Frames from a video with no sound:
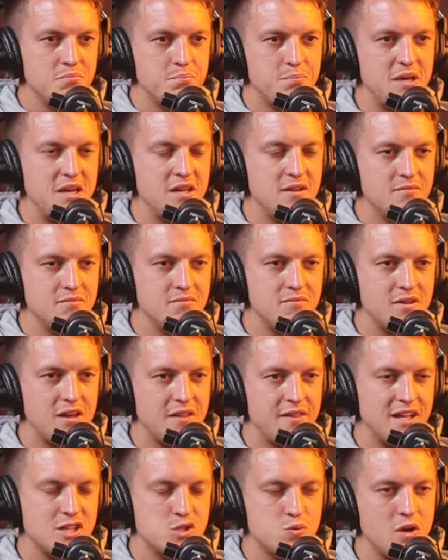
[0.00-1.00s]
being,
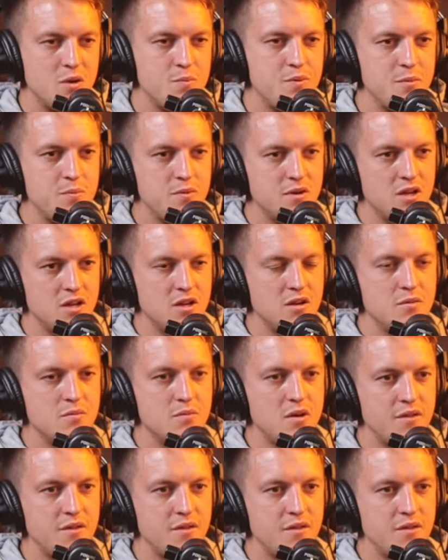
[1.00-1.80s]
and that's why people are.